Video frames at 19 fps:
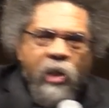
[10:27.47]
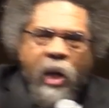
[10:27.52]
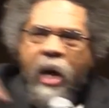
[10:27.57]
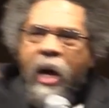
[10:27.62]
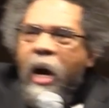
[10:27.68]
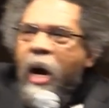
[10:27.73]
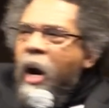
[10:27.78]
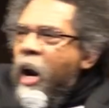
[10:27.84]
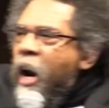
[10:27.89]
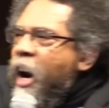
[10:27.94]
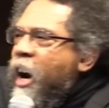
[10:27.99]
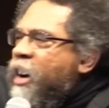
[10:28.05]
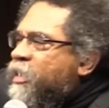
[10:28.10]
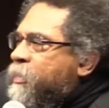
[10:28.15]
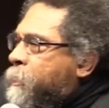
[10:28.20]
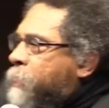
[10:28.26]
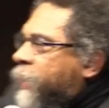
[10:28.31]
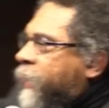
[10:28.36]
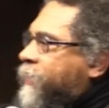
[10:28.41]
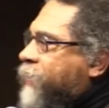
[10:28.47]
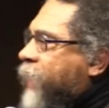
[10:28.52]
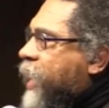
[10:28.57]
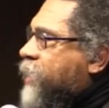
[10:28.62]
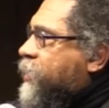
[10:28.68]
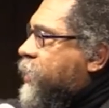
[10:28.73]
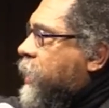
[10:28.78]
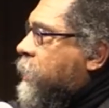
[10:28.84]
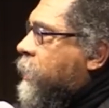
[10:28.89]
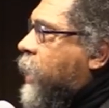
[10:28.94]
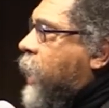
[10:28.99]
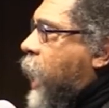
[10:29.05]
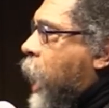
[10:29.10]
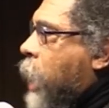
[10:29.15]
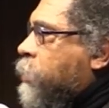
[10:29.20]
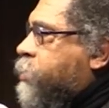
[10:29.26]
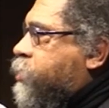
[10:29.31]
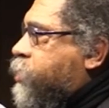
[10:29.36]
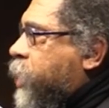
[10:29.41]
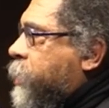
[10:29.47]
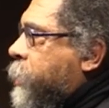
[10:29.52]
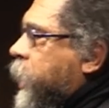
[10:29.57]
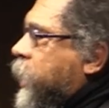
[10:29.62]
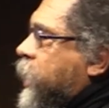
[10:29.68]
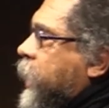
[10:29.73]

of professional culture, which is